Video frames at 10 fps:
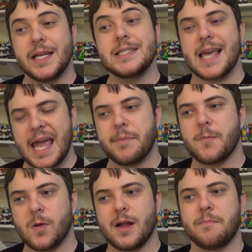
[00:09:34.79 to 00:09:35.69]
it is
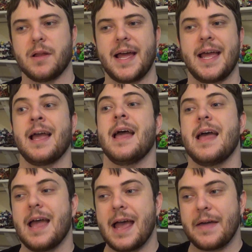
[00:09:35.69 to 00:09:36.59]
capable of playing,
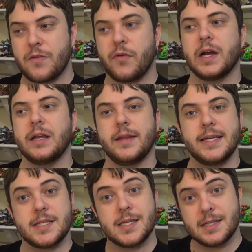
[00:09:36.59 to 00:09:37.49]
at the very
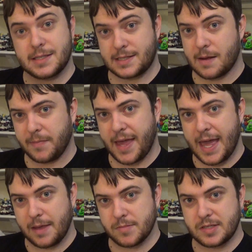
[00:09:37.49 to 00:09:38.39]
least, some
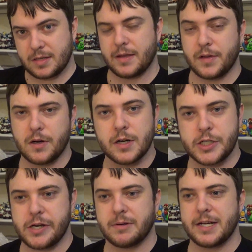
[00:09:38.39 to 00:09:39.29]
games in the
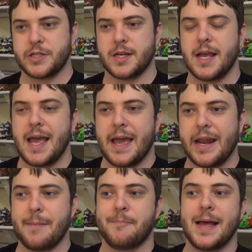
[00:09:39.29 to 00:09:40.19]
current generation,
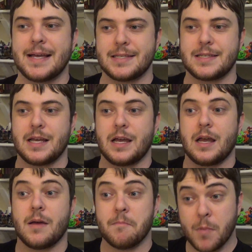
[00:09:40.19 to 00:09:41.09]
and at best,
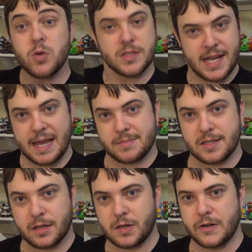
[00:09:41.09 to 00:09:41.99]
most
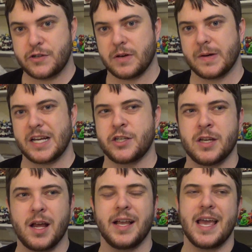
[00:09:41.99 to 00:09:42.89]
games in the current
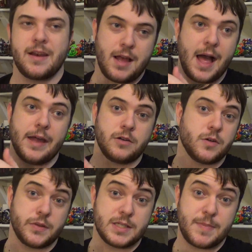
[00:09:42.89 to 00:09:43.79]
generation. Again, I
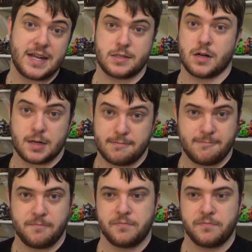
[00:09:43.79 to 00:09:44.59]
don't know what the specs are.